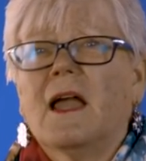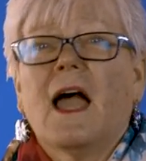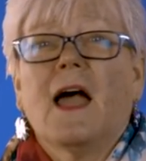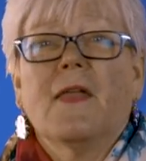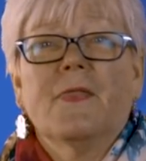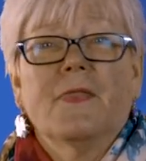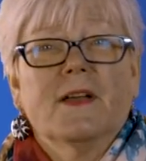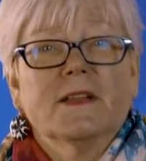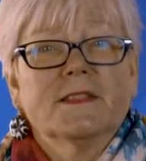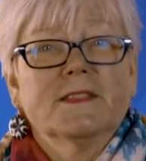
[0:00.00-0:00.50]

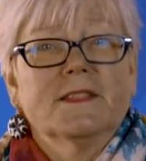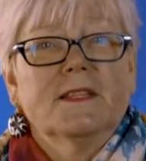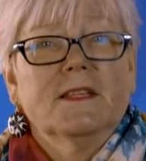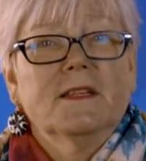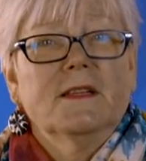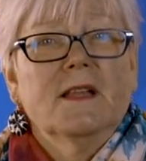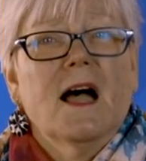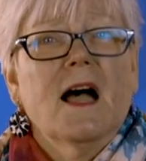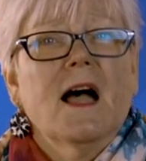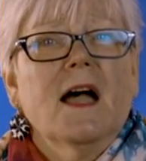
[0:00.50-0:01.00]
and thus
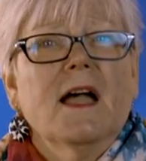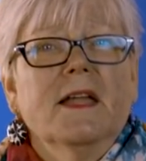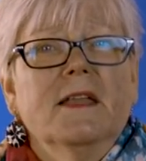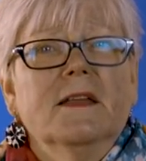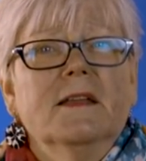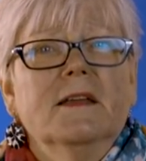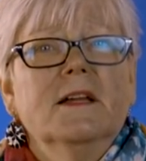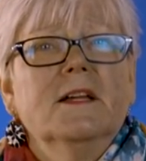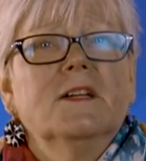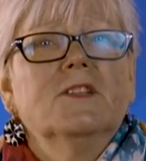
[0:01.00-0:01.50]

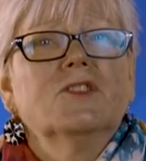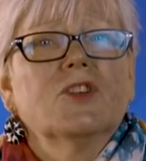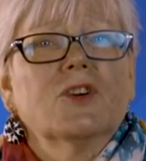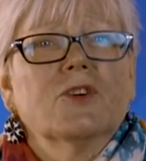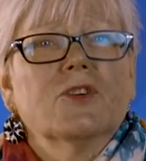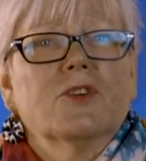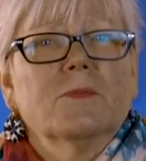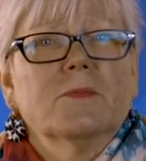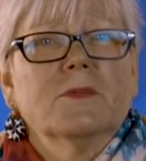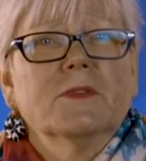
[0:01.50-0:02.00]
denied
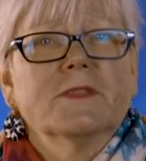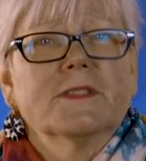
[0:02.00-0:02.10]
charitable